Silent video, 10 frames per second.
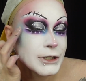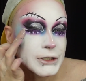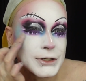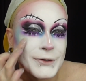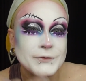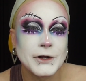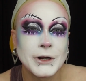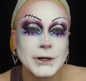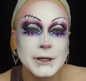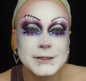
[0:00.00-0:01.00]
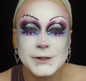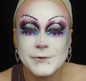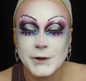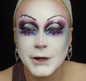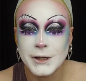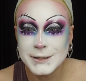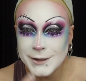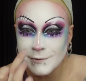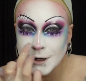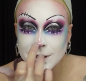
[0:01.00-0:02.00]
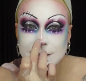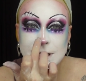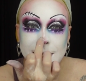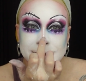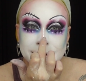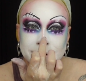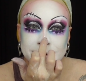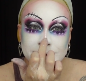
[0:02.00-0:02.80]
It's over. It's over. It's over. It's canceled.